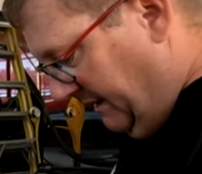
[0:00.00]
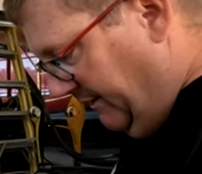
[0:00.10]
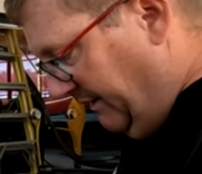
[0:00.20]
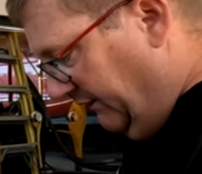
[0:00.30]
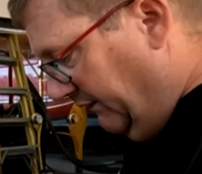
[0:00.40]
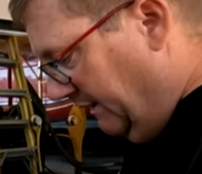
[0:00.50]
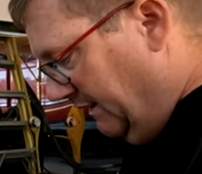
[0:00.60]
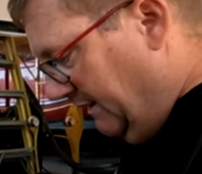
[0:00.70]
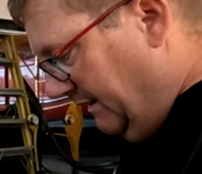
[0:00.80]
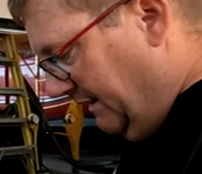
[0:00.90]
Anyways,
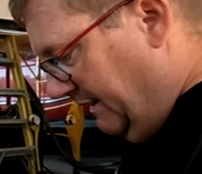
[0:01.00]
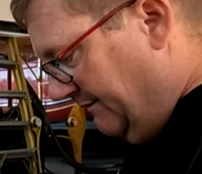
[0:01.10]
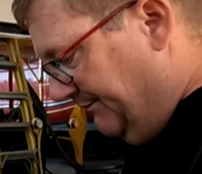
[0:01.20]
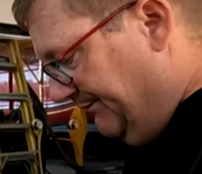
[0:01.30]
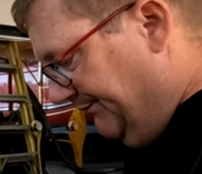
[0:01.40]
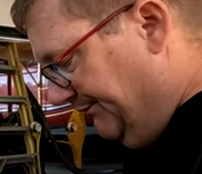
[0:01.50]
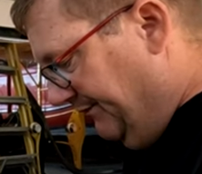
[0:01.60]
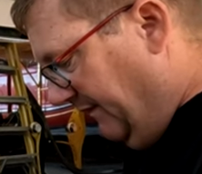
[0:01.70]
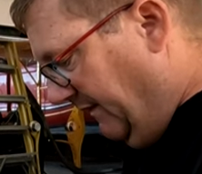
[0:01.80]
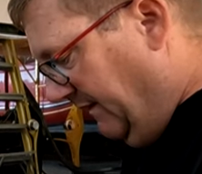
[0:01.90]
I'm
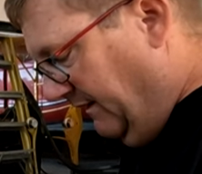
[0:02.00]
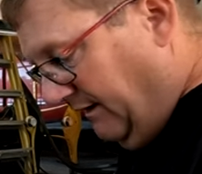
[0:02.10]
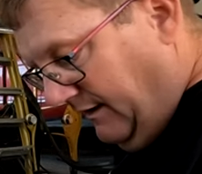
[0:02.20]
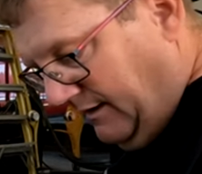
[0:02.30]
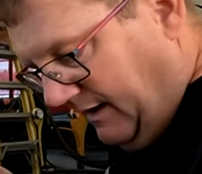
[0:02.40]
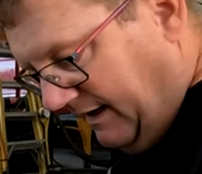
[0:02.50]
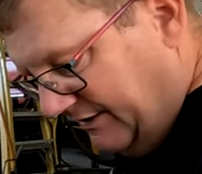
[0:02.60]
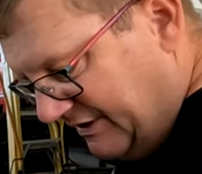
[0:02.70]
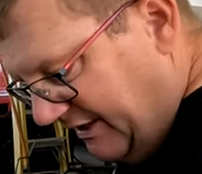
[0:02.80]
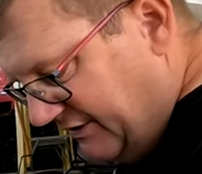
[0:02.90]

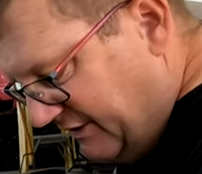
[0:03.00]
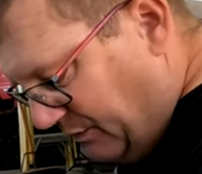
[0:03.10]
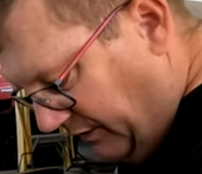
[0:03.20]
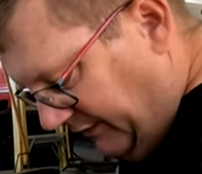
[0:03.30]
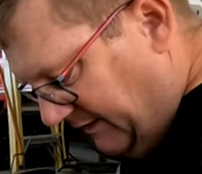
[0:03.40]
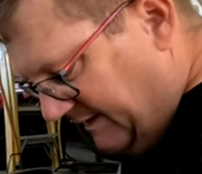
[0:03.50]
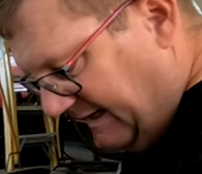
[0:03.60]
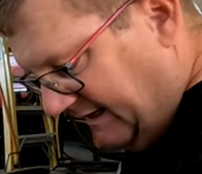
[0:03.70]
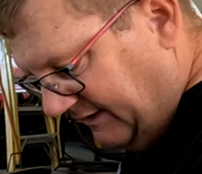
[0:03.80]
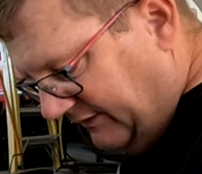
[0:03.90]
gonna change these bolts to
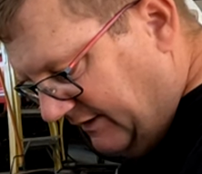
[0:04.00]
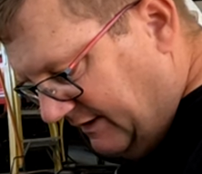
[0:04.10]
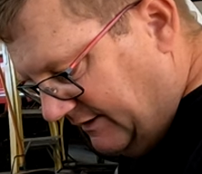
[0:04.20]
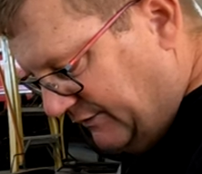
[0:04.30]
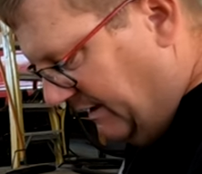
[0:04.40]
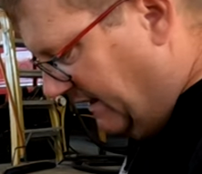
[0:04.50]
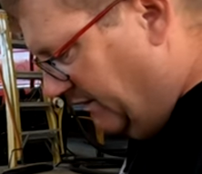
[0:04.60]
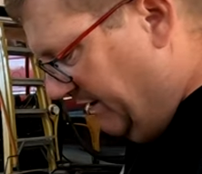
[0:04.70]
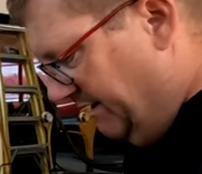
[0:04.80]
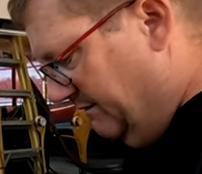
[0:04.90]
stainless steel as
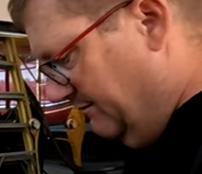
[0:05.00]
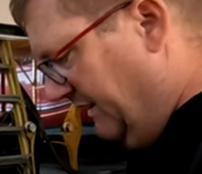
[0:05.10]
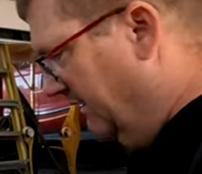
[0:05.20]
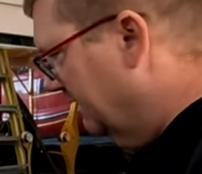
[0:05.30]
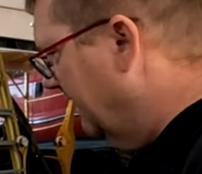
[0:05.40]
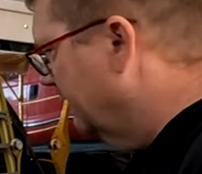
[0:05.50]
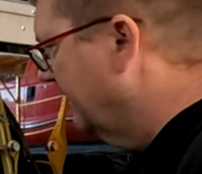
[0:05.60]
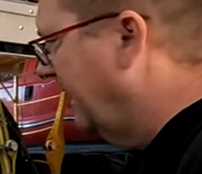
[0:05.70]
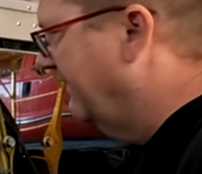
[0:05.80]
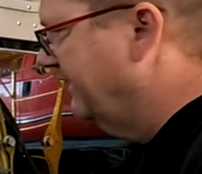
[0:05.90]
well, but apparently I
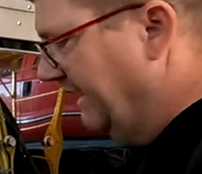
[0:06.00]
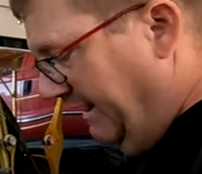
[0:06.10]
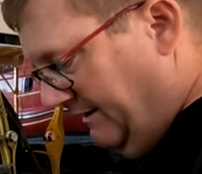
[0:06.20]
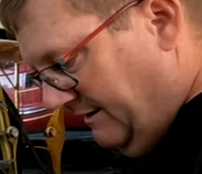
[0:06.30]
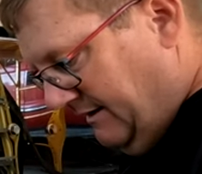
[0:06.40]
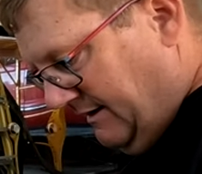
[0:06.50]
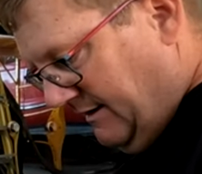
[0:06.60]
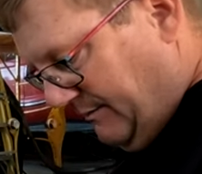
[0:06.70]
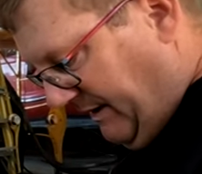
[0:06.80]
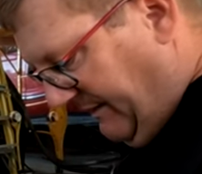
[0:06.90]
don't have any.
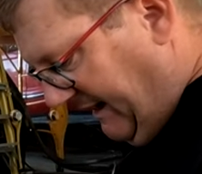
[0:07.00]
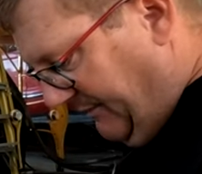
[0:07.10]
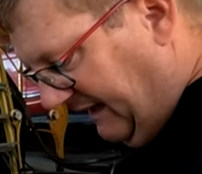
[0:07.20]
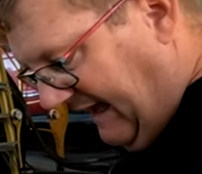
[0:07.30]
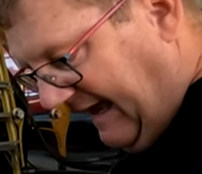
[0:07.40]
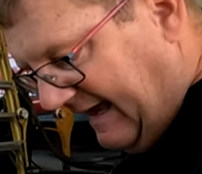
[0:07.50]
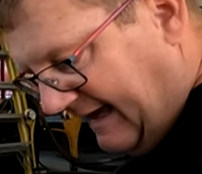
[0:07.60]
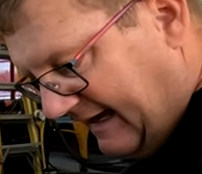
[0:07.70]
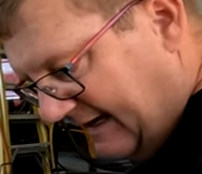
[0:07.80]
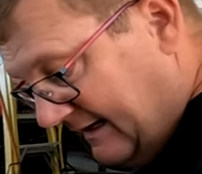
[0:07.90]
But my
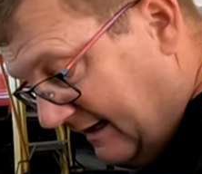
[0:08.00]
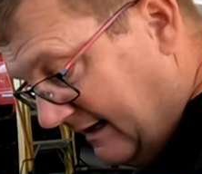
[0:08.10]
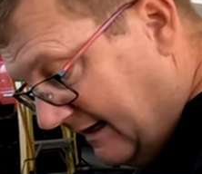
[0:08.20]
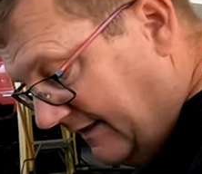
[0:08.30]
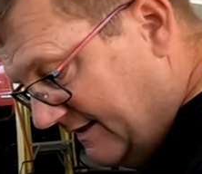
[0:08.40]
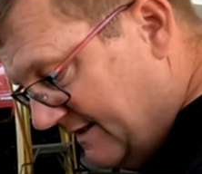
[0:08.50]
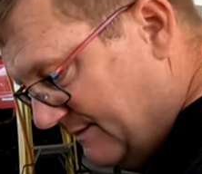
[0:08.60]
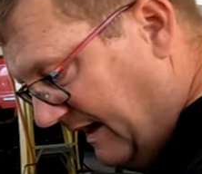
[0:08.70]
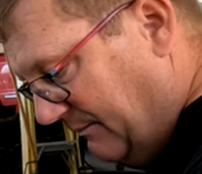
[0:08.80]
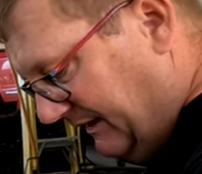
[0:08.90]
plan, now this
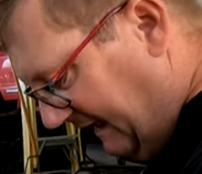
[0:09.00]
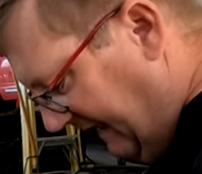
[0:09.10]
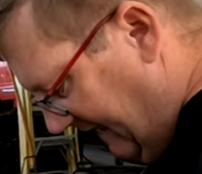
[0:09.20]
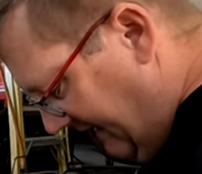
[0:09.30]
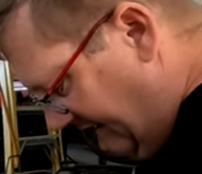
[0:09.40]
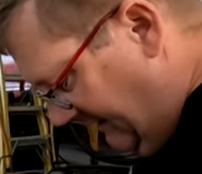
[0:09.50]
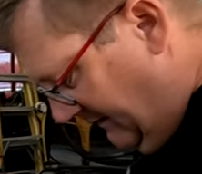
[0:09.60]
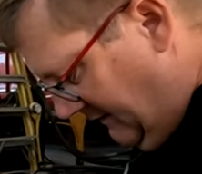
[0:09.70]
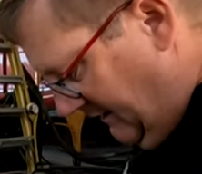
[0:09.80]
is my plan.